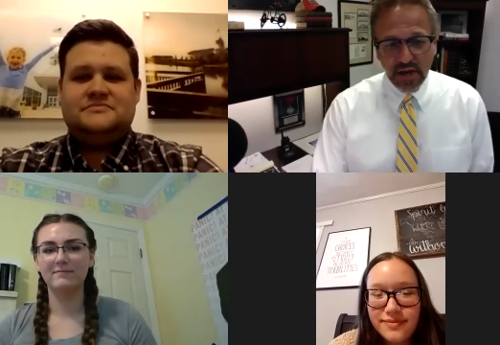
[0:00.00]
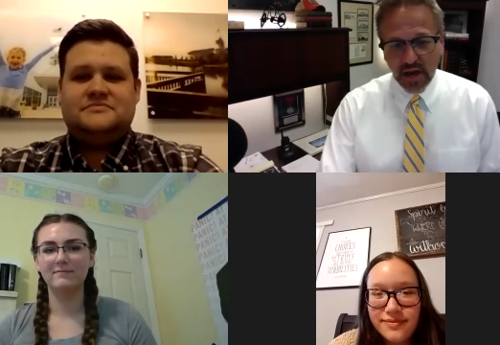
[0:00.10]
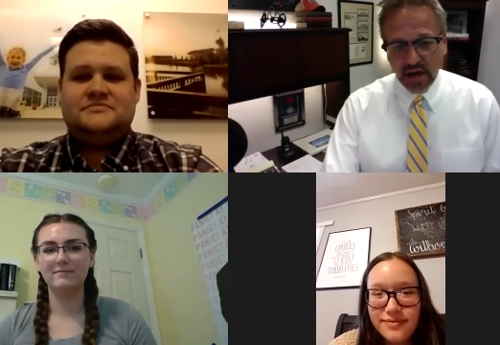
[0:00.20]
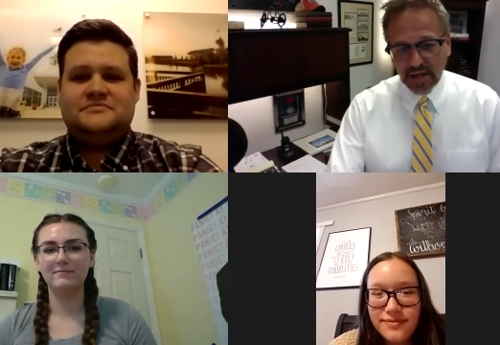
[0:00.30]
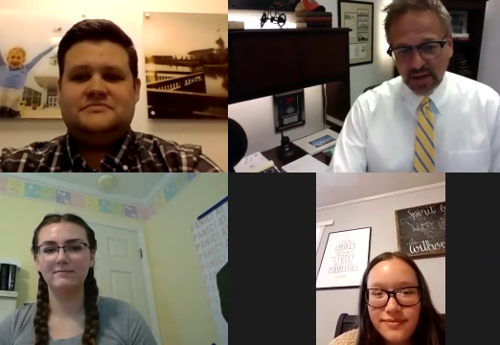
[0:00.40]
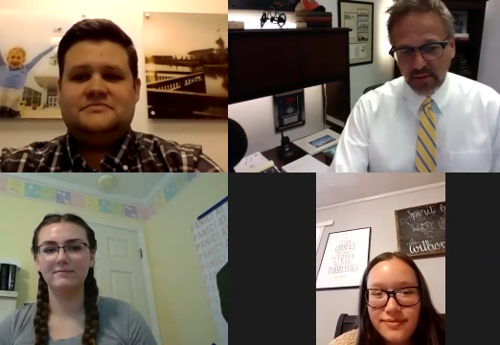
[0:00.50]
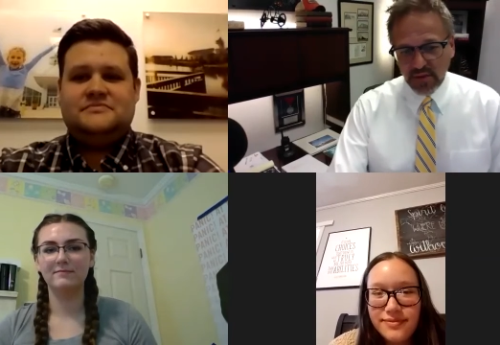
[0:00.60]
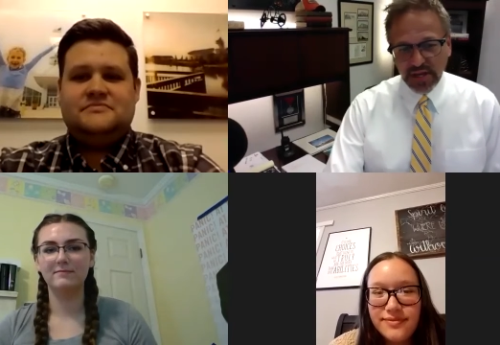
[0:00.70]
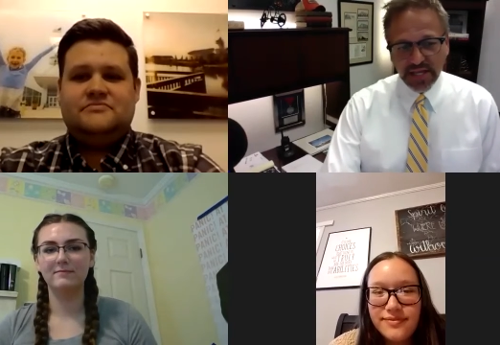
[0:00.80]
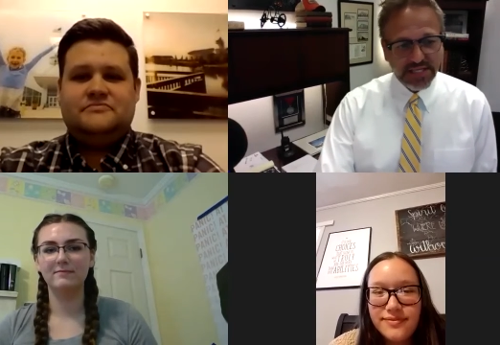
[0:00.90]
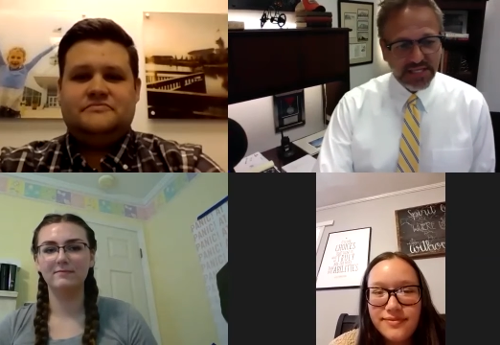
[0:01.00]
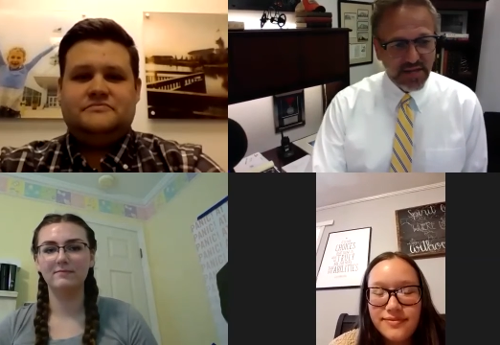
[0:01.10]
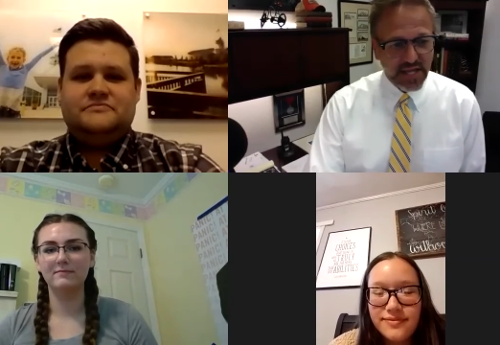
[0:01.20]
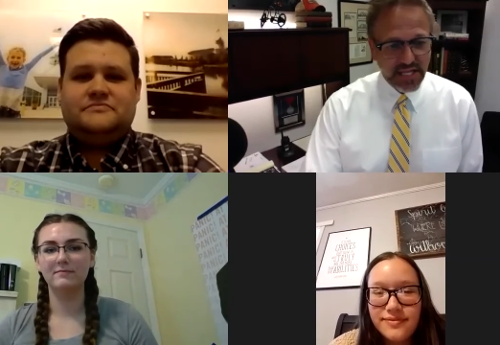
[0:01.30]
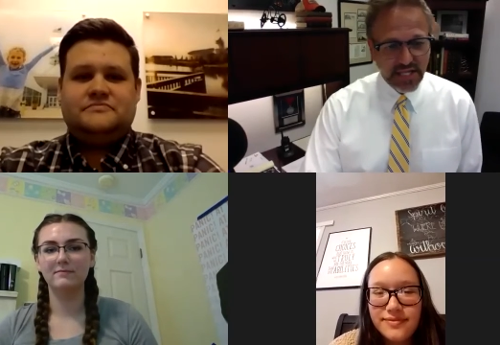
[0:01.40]
Speaker 1: uh, communities, and so I
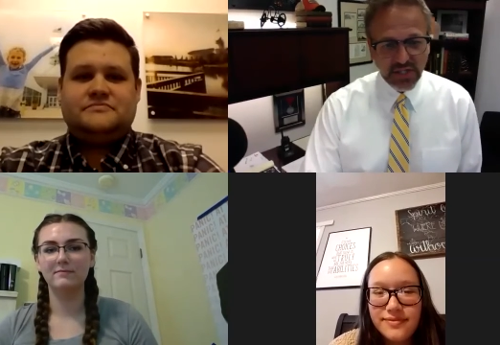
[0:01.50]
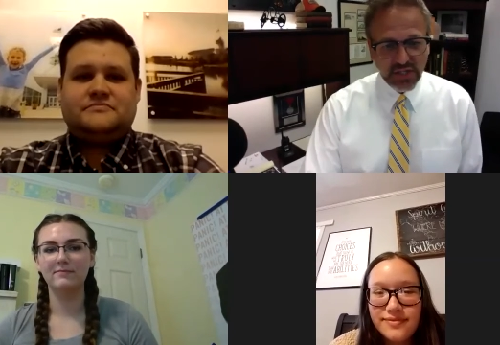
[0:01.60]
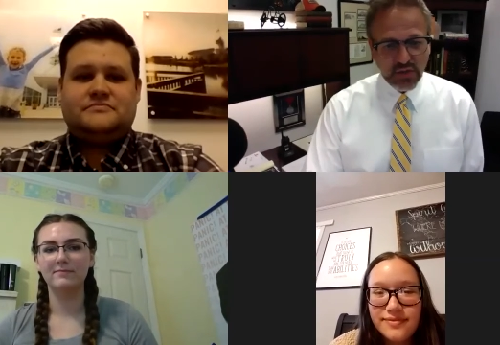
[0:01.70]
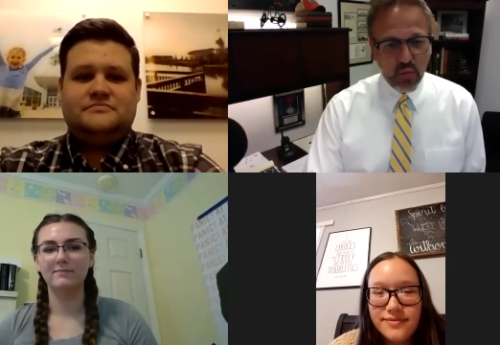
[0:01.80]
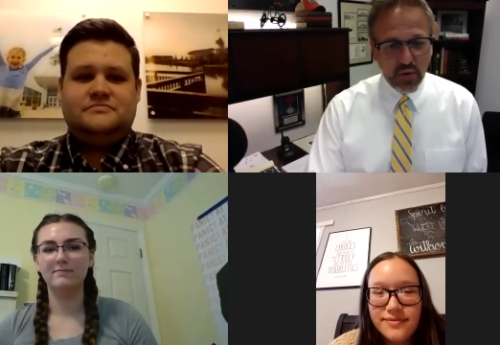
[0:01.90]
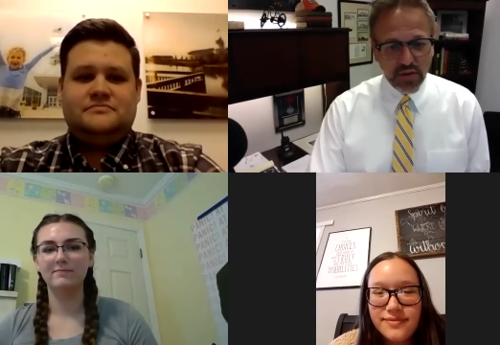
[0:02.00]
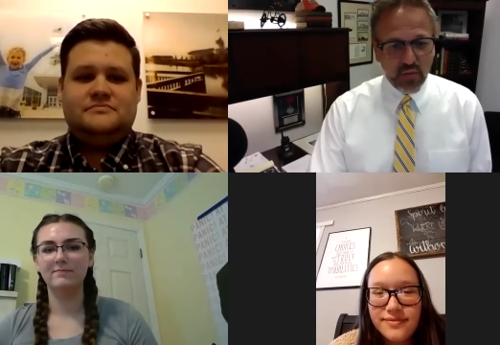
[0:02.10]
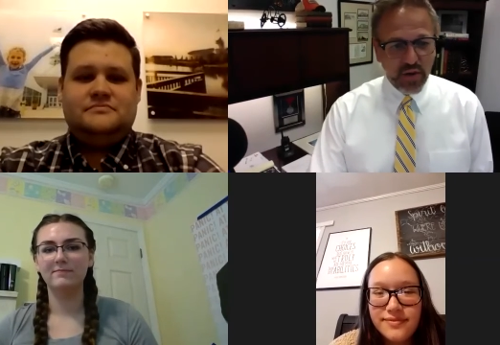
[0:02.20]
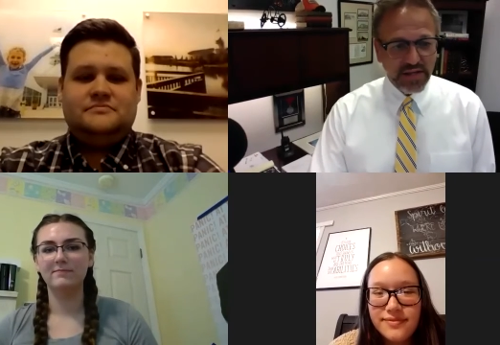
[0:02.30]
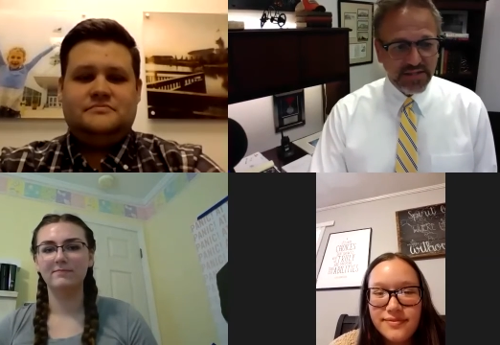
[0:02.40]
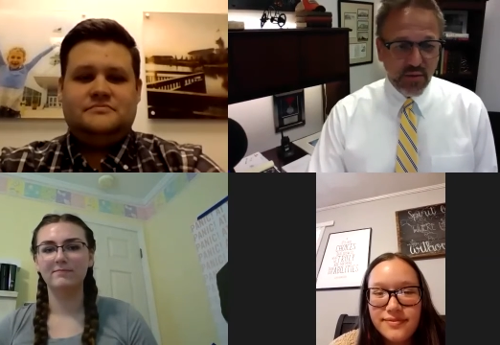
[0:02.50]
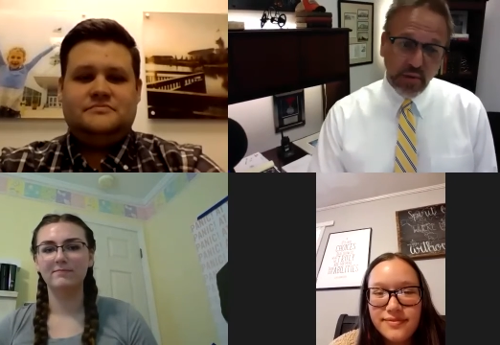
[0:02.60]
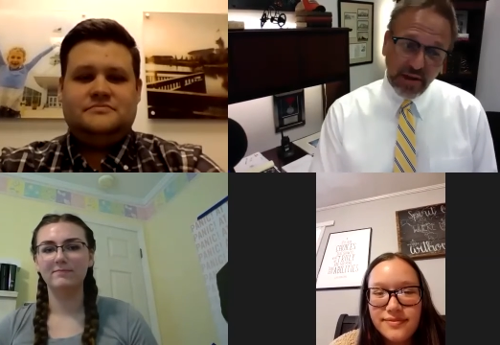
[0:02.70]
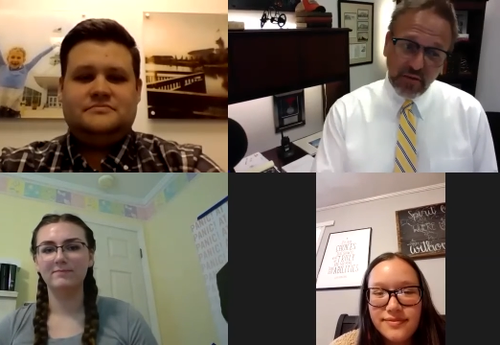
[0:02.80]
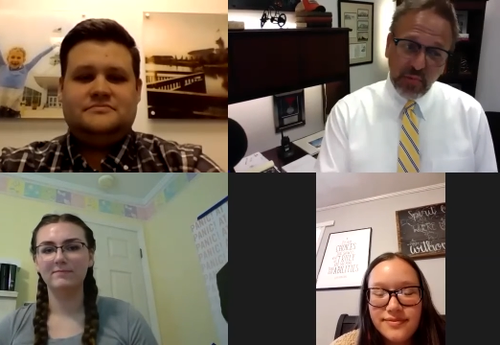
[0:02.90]
think this is just one of the ways that we
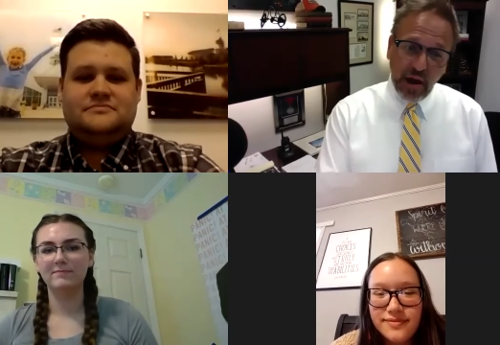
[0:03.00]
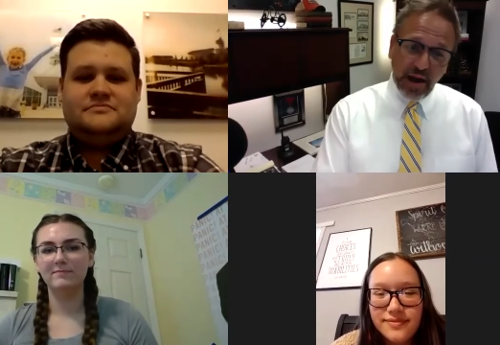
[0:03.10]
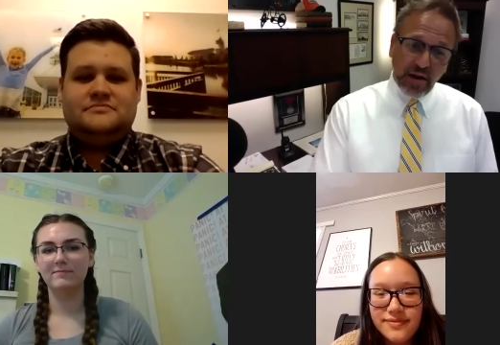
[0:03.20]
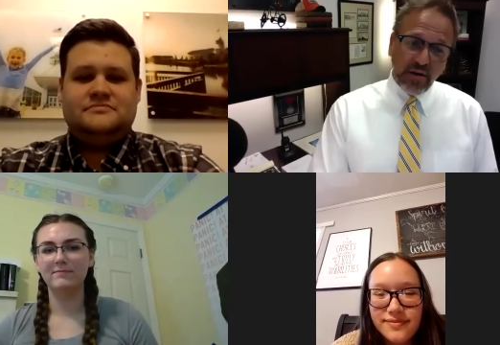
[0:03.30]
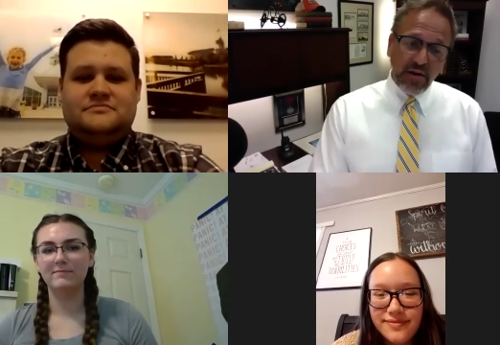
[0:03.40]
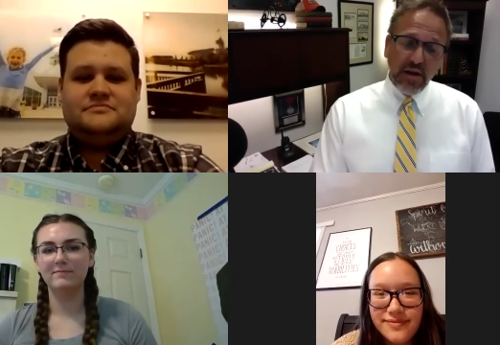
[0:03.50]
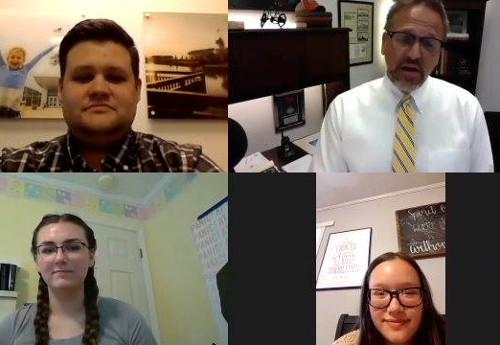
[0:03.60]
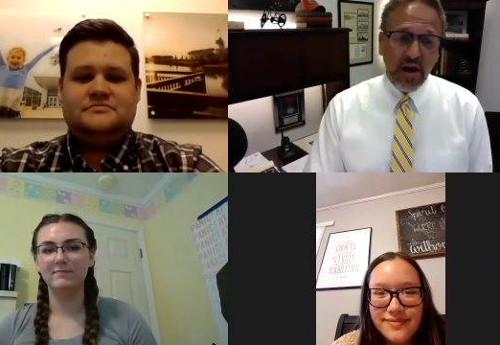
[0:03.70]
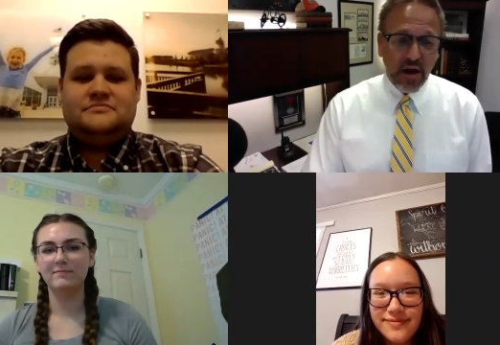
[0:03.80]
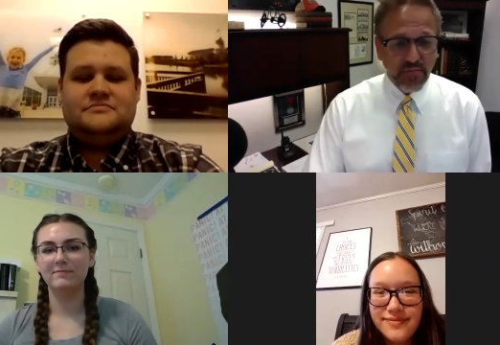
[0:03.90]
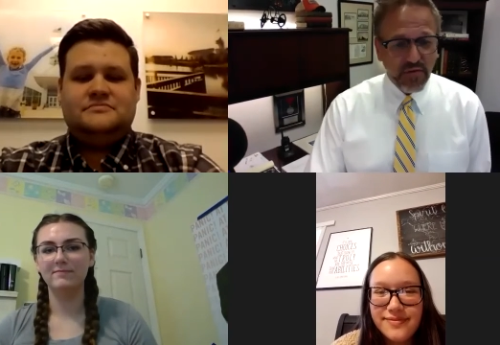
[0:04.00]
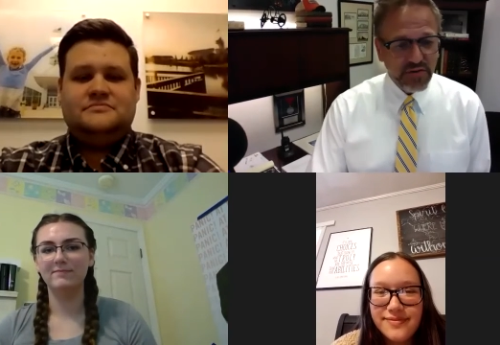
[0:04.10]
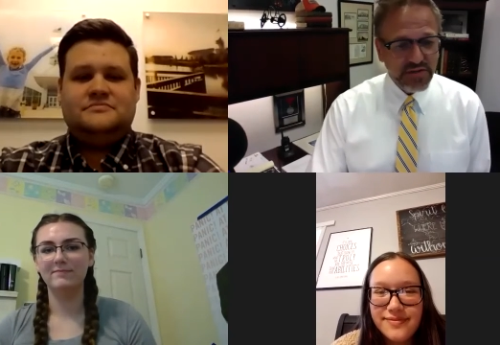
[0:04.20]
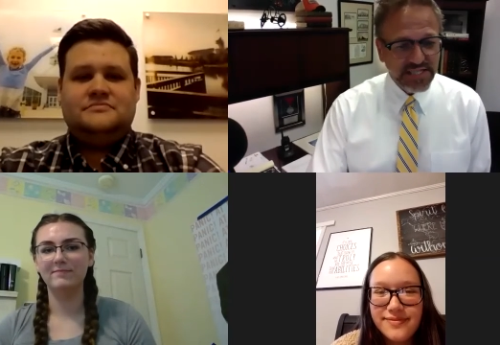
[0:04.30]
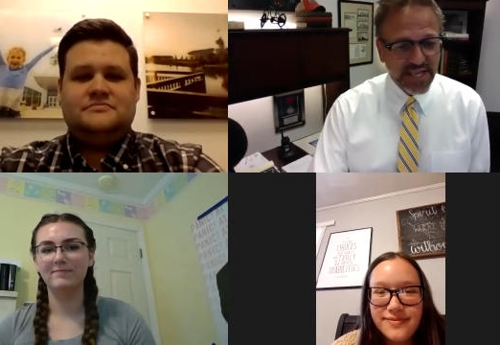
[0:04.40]
inspire um, folks
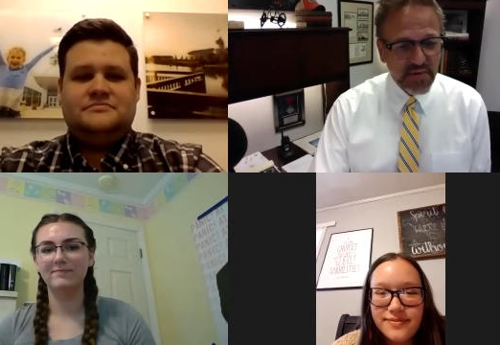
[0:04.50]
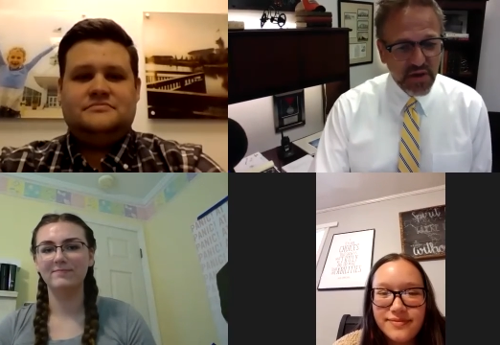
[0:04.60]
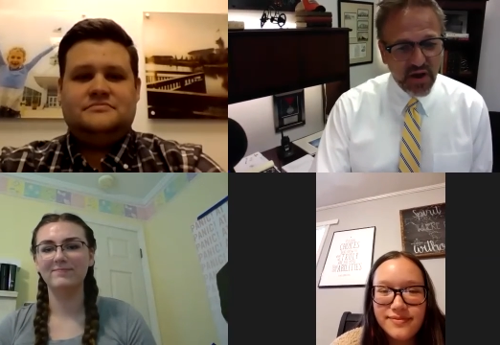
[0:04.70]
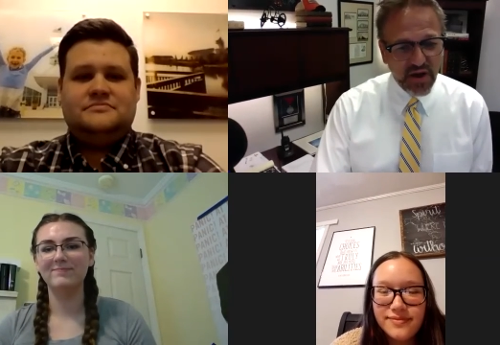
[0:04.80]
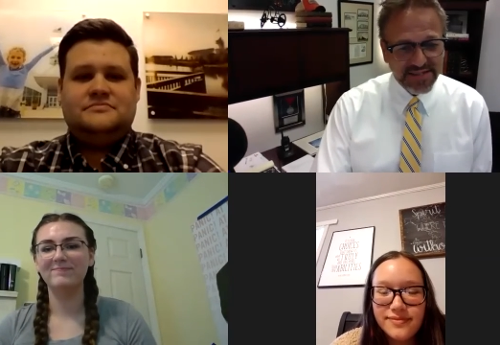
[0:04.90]
to see beyond.